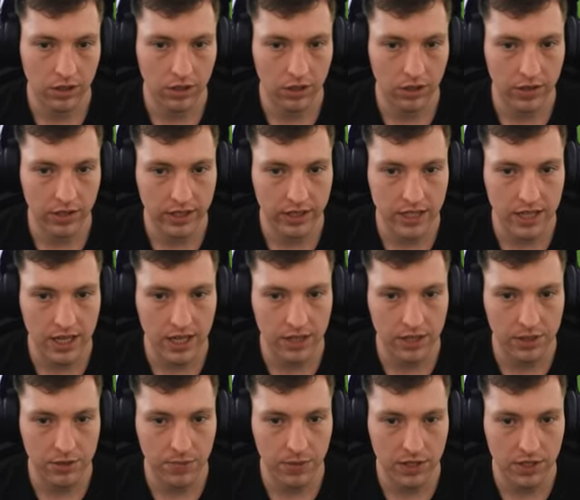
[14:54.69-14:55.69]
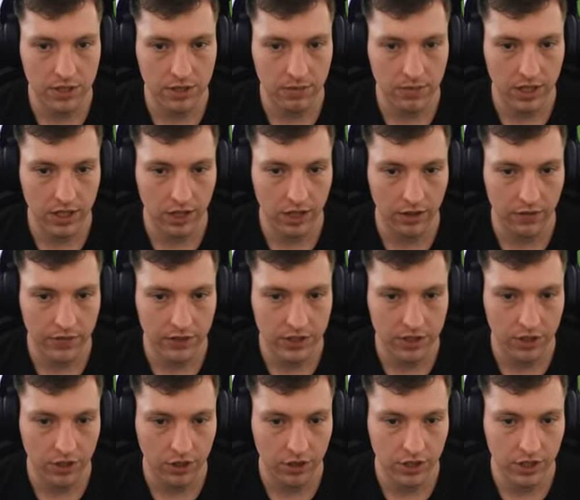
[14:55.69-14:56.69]
Oh, that 10 is pissing me off.
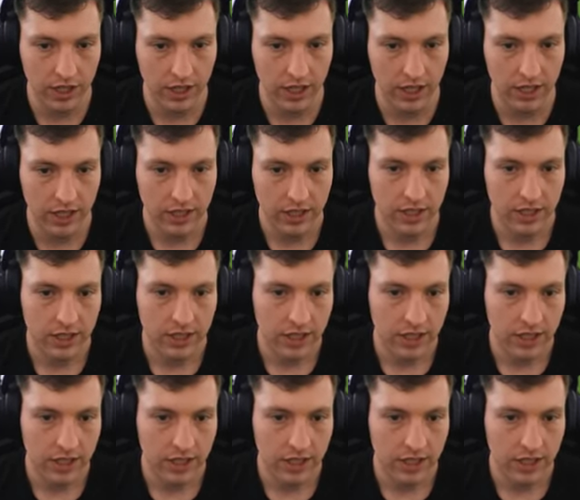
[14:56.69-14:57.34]
It's Cunha.